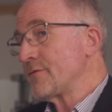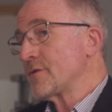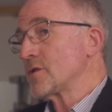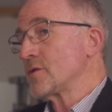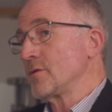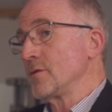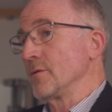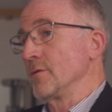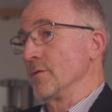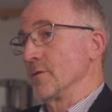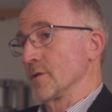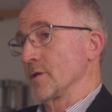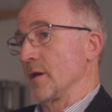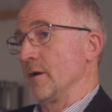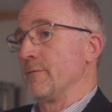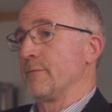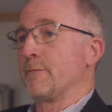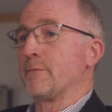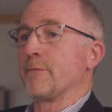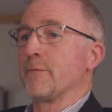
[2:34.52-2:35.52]
students
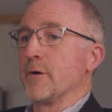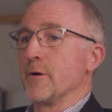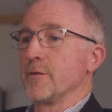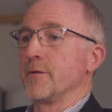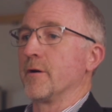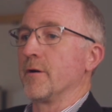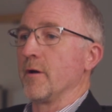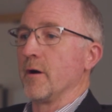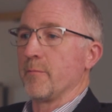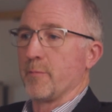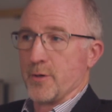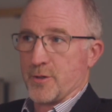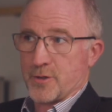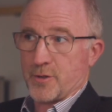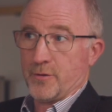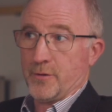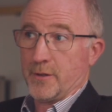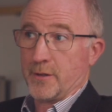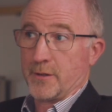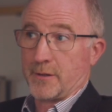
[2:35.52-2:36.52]
a further
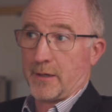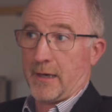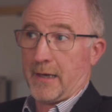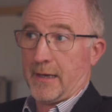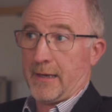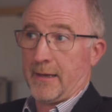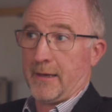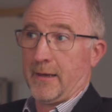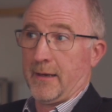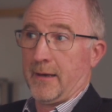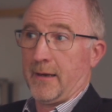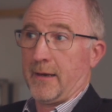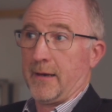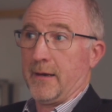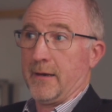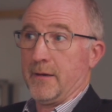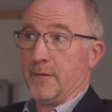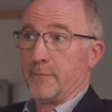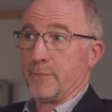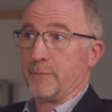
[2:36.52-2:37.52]
opportunity
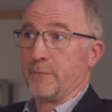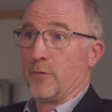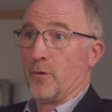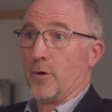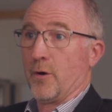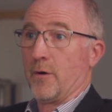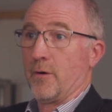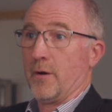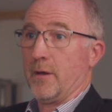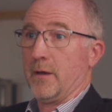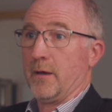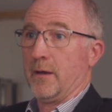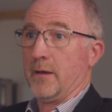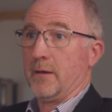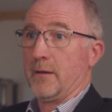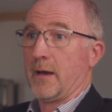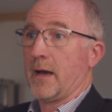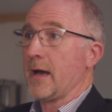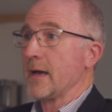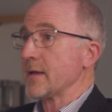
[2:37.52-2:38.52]
for
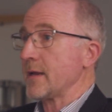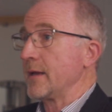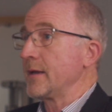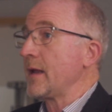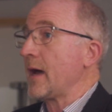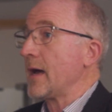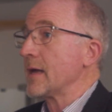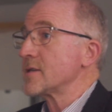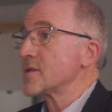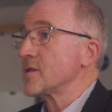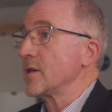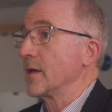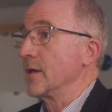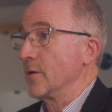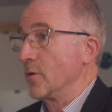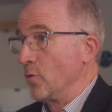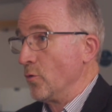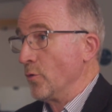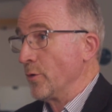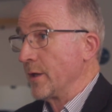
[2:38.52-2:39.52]
enhancing
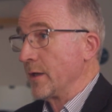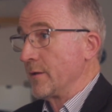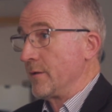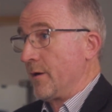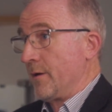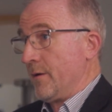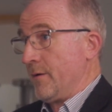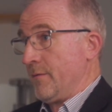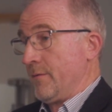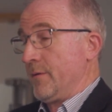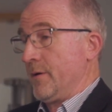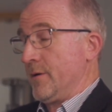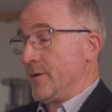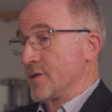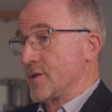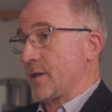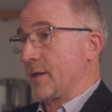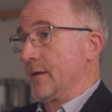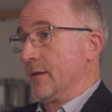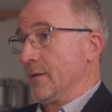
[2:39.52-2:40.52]
and honing their
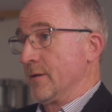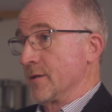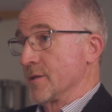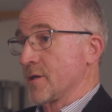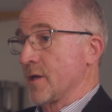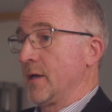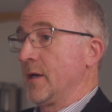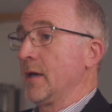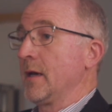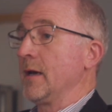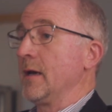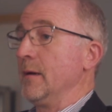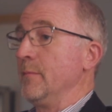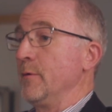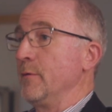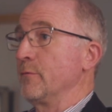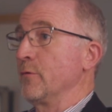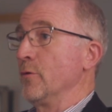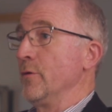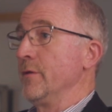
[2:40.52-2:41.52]
skills
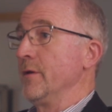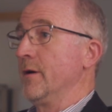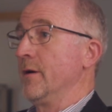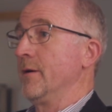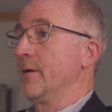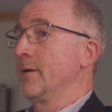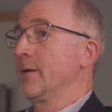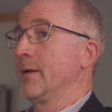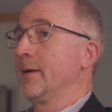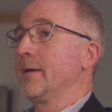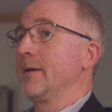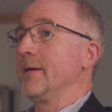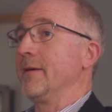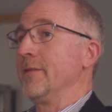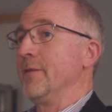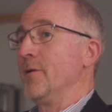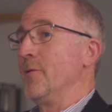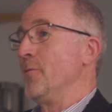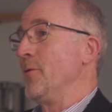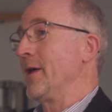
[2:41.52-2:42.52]
before they're
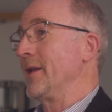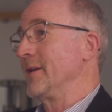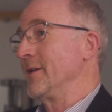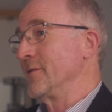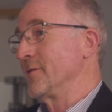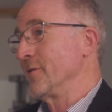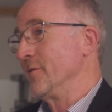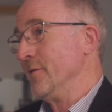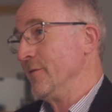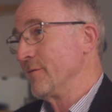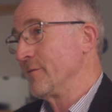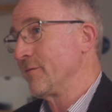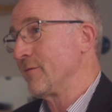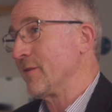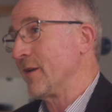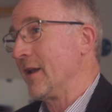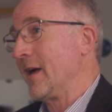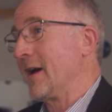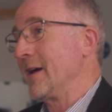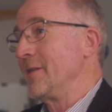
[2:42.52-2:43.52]
ready to
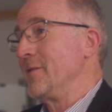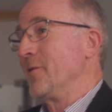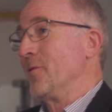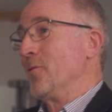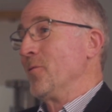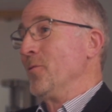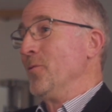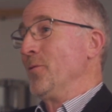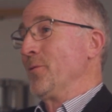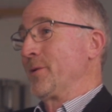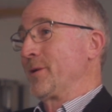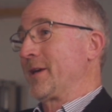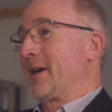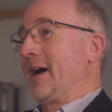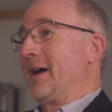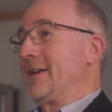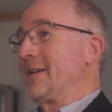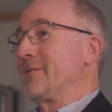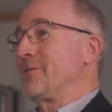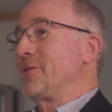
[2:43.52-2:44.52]
fly their own
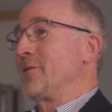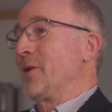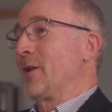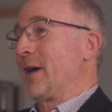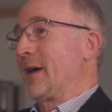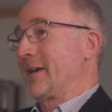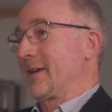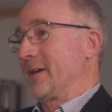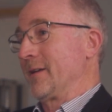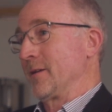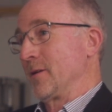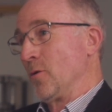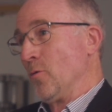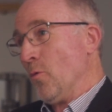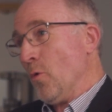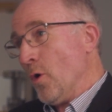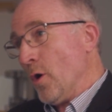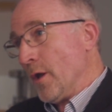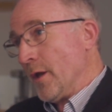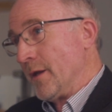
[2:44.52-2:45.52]
kite, if you like, and
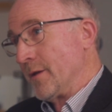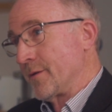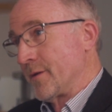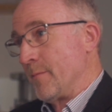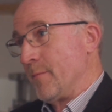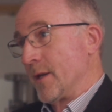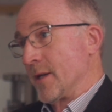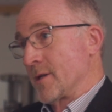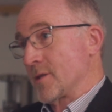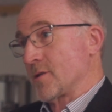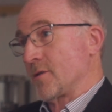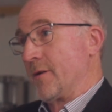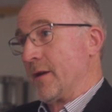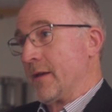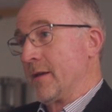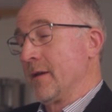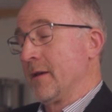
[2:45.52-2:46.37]
go on into ministry